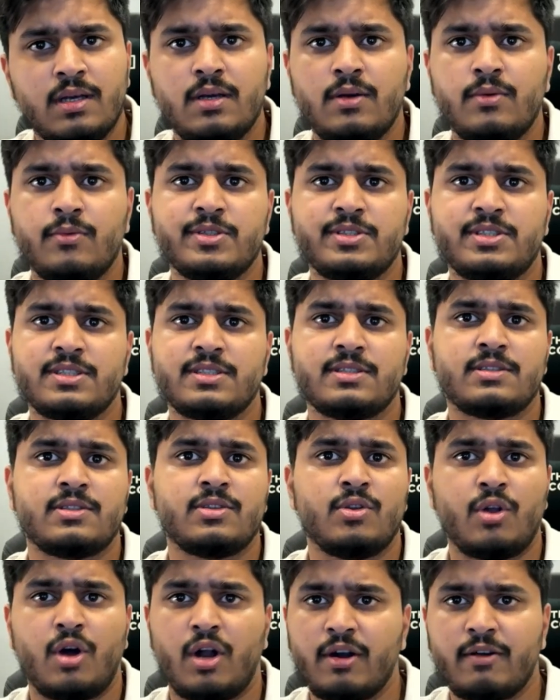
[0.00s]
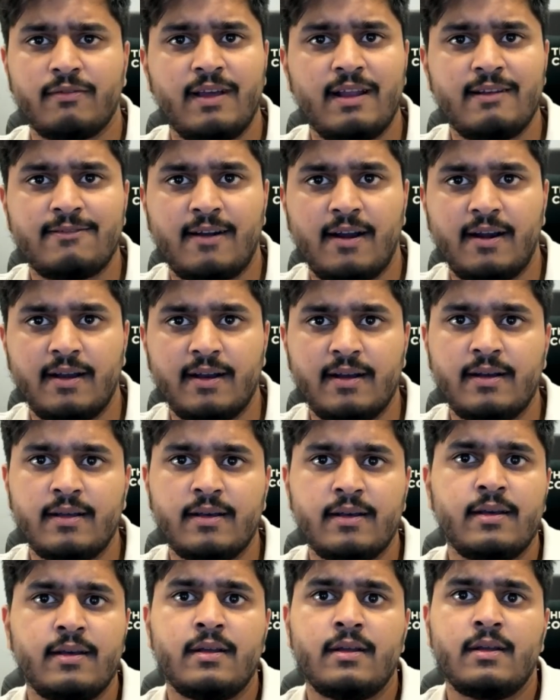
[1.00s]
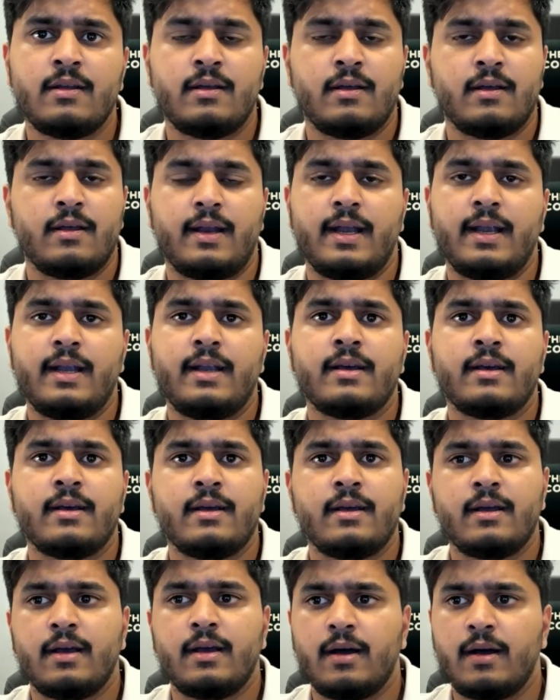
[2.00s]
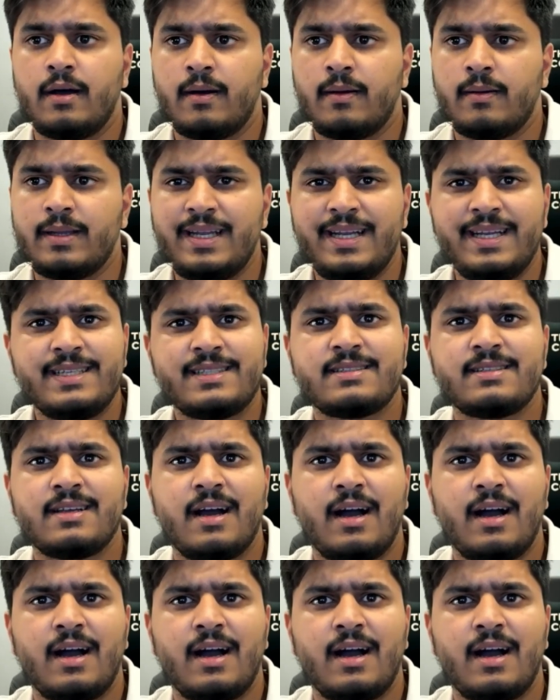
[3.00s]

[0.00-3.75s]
which is not well funded, right? Eats